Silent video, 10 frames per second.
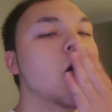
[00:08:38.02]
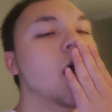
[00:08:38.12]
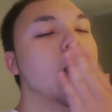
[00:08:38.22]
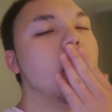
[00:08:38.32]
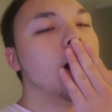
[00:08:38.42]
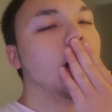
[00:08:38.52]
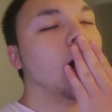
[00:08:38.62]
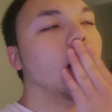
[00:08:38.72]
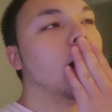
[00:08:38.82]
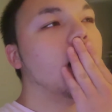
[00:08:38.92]

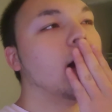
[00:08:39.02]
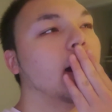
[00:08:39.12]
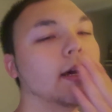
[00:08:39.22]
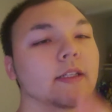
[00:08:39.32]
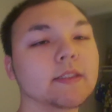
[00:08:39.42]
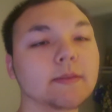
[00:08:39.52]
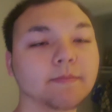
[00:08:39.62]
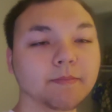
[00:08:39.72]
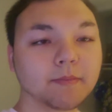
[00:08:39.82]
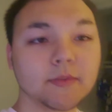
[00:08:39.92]

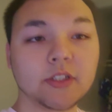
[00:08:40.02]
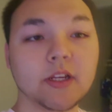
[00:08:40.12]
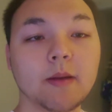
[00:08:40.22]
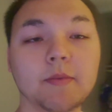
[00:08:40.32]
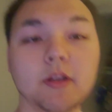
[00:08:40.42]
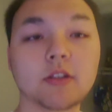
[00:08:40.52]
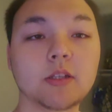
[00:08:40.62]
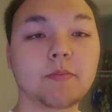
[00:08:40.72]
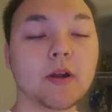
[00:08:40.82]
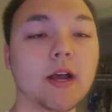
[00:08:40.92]
It should come to no
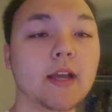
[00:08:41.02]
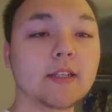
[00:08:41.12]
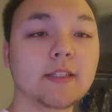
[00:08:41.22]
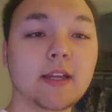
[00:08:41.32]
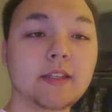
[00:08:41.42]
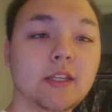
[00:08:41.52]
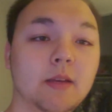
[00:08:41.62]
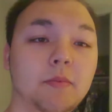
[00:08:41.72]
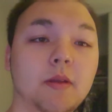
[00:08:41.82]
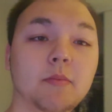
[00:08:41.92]
surprise that
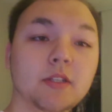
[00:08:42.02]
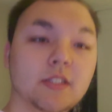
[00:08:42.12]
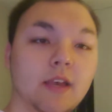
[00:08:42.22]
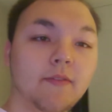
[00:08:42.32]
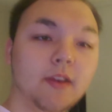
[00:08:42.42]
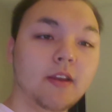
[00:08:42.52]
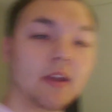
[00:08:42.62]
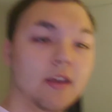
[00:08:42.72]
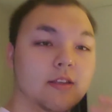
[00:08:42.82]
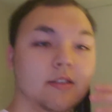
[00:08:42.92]
tip number 7
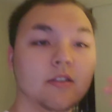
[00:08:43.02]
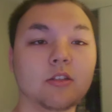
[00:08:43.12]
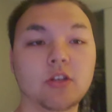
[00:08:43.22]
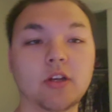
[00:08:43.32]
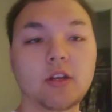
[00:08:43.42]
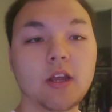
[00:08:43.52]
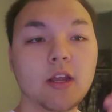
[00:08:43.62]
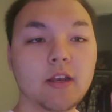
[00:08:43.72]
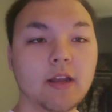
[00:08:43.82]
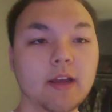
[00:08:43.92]
is good
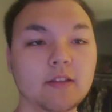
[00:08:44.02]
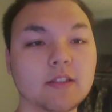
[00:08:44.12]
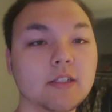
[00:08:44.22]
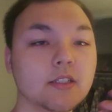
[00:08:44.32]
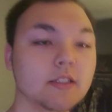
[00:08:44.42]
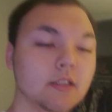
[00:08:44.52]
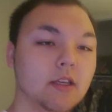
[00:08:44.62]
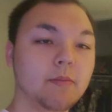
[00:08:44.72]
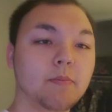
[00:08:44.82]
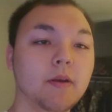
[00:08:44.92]
night's
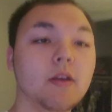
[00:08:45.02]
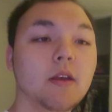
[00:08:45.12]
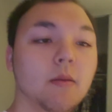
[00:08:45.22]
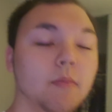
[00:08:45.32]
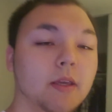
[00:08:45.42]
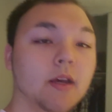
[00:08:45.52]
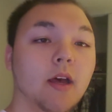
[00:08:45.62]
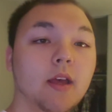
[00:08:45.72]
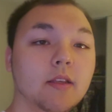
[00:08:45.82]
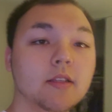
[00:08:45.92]
sleep.
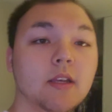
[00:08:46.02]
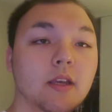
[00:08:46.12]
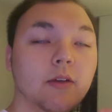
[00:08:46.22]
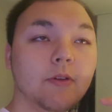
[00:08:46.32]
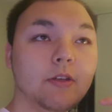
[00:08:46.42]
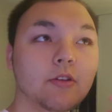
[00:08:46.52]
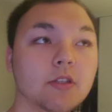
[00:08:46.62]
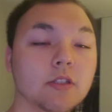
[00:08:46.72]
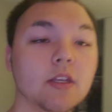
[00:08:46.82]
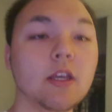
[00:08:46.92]
Because when you
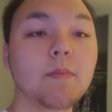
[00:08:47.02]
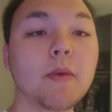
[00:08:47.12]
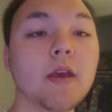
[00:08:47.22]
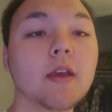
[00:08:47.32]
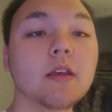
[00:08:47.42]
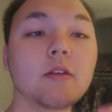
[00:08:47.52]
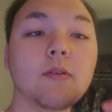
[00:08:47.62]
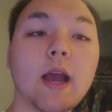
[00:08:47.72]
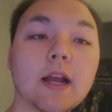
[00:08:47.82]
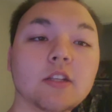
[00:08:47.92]
sleep, you
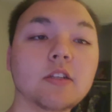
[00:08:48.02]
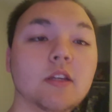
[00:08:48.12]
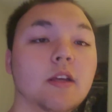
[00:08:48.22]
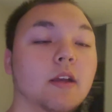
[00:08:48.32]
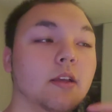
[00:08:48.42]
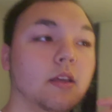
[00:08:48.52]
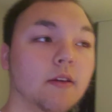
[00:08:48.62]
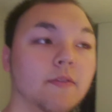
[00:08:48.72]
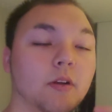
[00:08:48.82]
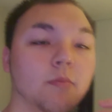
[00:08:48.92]
actually
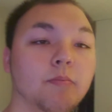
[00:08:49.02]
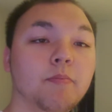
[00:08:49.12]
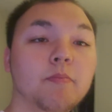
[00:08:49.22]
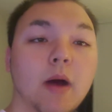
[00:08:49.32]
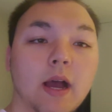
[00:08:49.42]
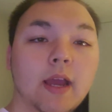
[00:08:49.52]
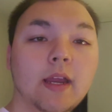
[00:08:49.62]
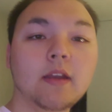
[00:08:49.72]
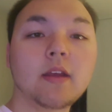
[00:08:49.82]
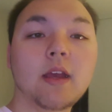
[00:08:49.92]
give your
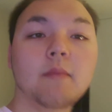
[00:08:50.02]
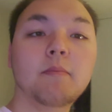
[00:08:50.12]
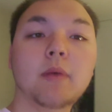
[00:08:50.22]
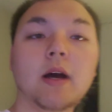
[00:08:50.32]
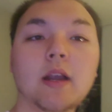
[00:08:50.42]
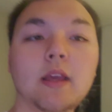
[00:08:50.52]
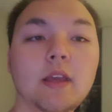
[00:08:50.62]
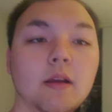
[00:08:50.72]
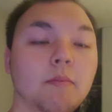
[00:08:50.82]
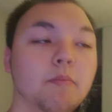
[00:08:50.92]
mind and
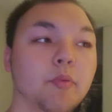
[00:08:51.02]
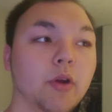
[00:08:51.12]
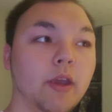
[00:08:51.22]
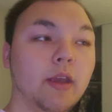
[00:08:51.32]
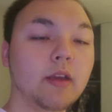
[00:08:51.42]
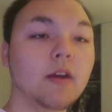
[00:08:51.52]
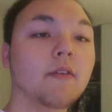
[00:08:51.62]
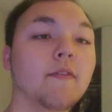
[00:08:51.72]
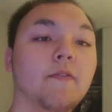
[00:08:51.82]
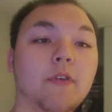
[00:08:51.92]
body a break
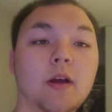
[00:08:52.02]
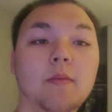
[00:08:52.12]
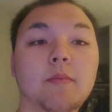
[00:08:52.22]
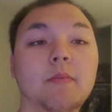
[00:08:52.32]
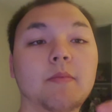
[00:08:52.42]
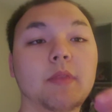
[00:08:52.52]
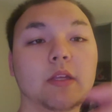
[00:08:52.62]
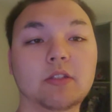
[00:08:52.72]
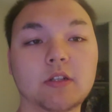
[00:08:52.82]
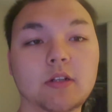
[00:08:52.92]
from the
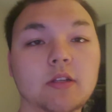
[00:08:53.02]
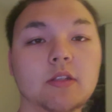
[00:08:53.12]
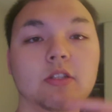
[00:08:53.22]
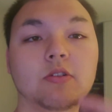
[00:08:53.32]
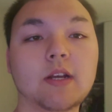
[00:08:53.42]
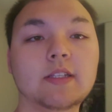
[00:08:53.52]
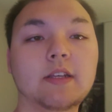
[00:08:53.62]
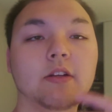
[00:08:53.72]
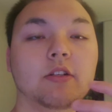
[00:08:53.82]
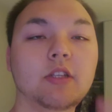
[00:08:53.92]
certain stress that
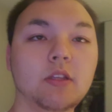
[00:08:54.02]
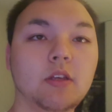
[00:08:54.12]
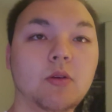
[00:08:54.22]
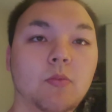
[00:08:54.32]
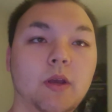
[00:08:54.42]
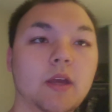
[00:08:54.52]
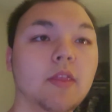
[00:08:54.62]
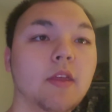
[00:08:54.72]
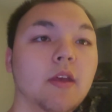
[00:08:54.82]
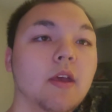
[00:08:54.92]
you're dealing
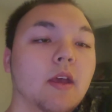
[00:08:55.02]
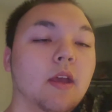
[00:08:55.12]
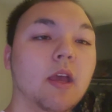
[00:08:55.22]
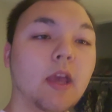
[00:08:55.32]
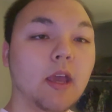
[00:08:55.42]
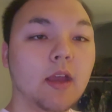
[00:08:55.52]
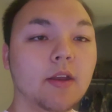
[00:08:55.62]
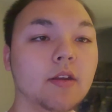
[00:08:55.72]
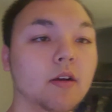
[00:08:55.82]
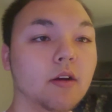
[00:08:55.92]
with,
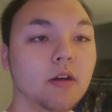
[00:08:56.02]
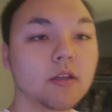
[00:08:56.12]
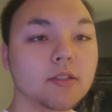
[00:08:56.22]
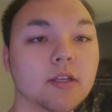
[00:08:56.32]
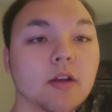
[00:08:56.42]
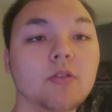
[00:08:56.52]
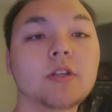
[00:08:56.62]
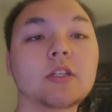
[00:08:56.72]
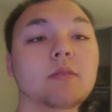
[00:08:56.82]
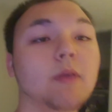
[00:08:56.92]
and also
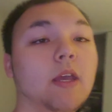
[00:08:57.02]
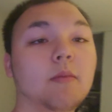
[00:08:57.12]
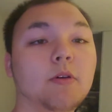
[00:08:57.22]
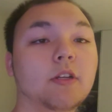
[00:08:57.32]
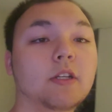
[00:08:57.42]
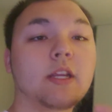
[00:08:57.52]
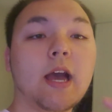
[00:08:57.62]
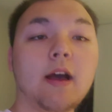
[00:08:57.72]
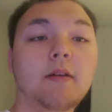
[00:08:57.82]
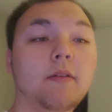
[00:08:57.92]
just to be able
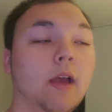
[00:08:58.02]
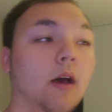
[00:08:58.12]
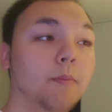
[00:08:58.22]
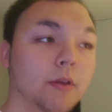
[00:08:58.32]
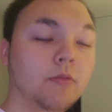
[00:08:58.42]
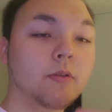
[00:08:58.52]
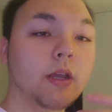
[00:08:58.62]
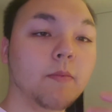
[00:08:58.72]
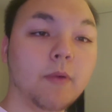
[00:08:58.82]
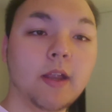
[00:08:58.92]
to help you
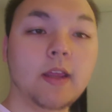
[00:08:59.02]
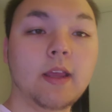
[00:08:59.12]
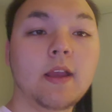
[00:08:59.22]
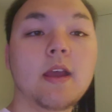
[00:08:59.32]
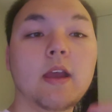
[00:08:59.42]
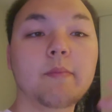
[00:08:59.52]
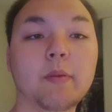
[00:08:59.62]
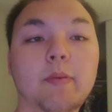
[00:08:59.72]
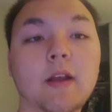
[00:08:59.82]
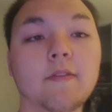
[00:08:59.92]
get ready and
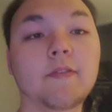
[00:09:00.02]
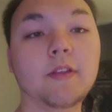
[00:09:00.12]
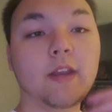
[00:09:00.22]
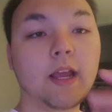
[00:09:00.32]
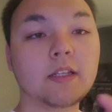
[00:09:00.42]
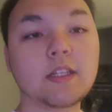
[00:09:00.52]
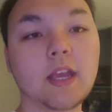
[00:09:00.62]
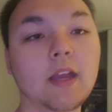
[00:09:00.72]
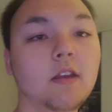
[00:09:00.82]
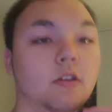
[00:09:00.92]
prepare for the next
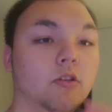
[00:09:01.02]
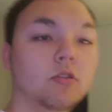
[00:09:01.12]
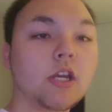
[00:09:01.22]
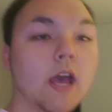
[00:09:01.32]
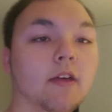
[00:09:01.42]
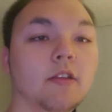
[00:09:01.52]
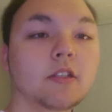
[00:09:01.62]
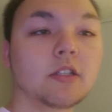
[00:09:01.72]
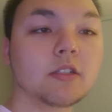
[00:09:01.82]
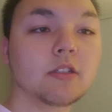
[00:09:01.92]
day and new
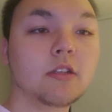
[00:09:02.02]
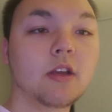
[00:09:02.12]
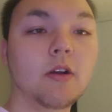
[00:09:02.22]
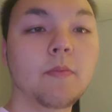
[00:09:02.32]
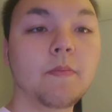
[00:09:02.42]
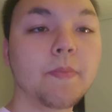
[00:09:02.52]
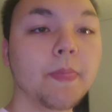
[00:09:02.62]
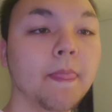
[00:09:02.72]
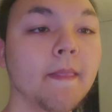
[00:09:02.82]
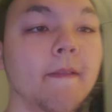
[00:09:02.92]
challenges,
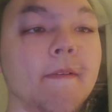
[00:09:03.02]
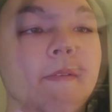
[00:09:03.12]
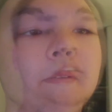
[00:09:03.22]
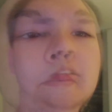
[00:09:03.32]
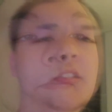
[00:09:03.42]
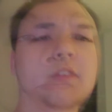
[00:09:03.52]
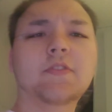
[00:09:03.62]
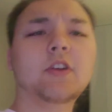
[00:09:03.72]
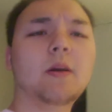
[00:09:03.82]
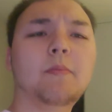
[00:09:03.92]
So if
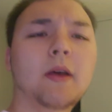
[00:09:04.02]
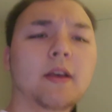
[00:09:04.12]
you're up